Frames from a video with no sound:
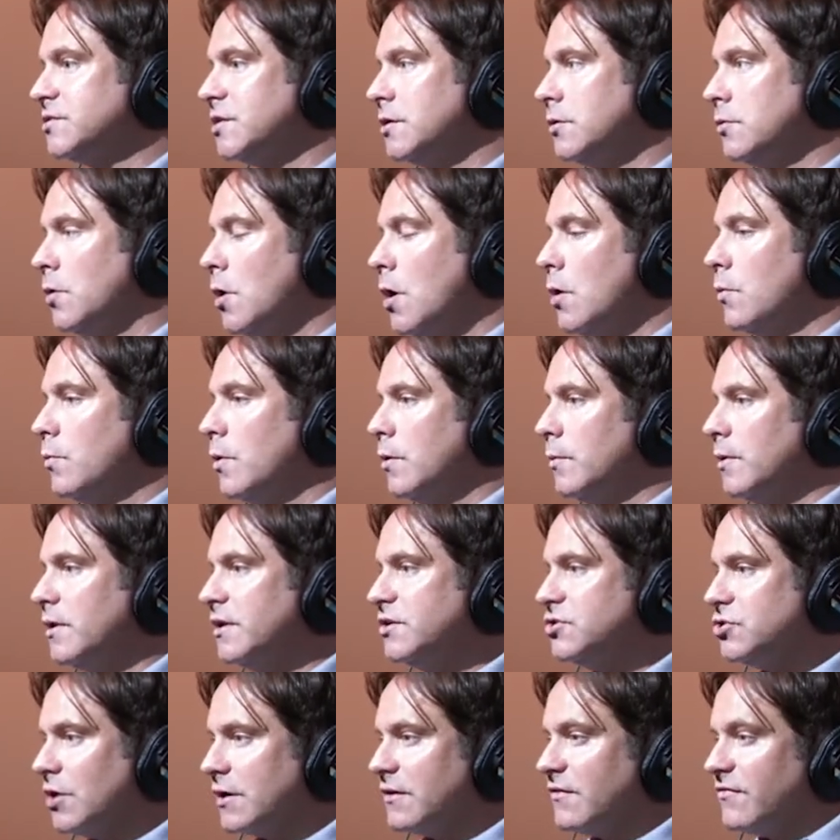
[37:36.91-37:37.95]
So we
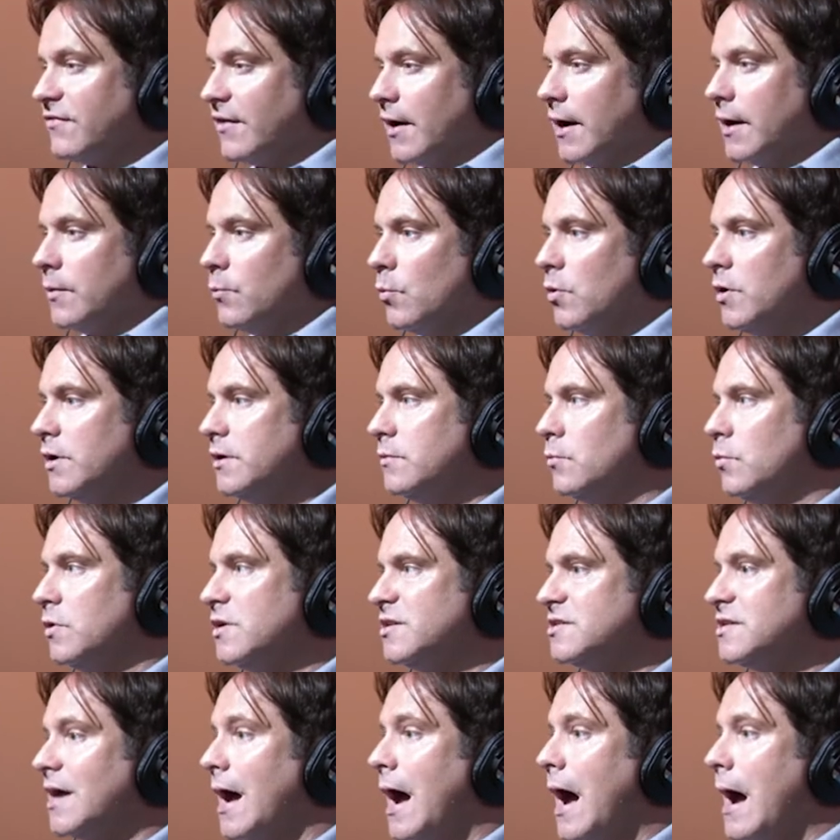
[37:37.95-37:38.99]
really try to find what
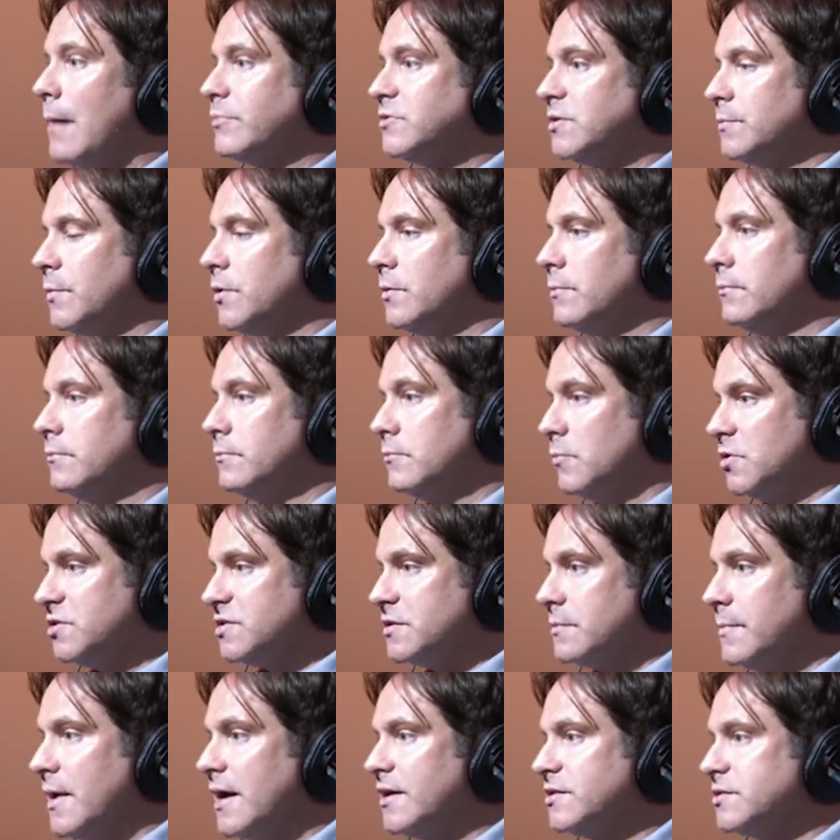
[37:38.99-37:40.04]
what is the optimum,
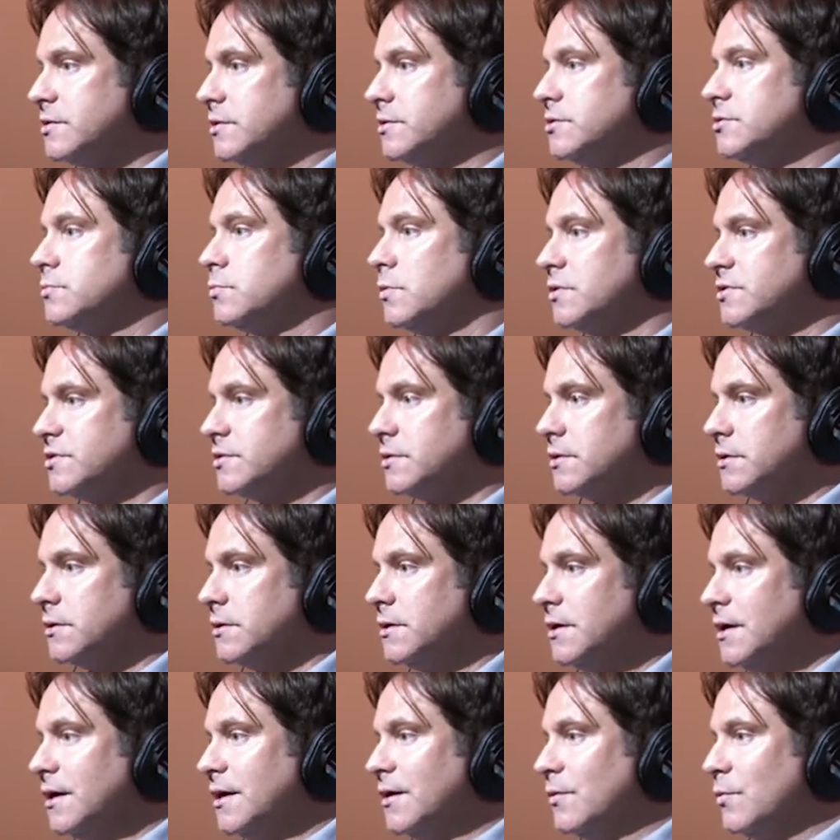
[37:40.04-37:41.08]
what's the message, what's
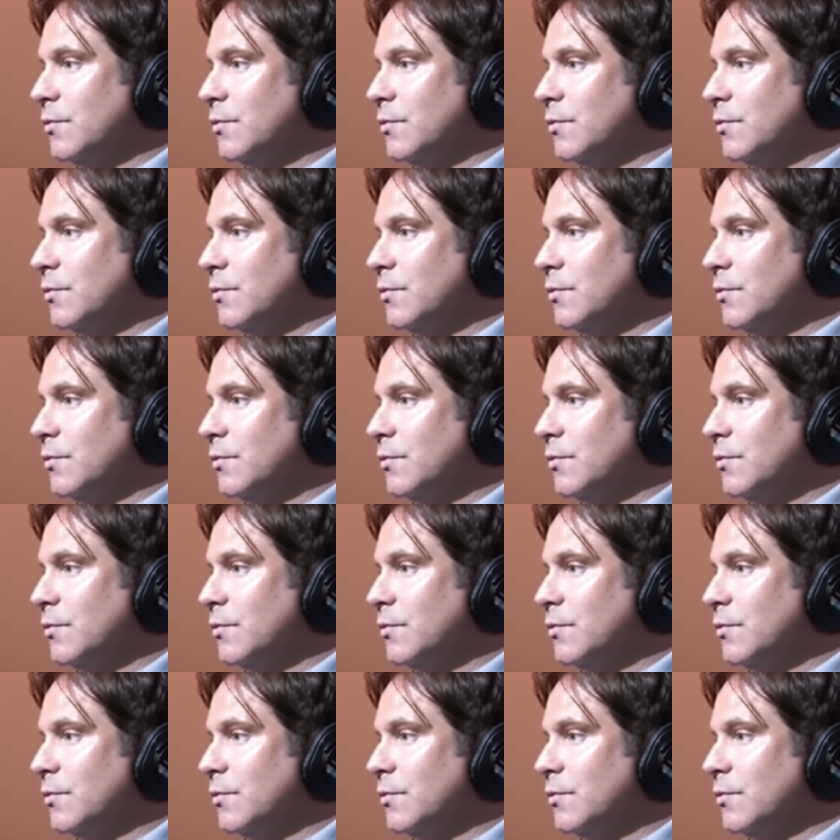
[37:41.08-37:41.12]
the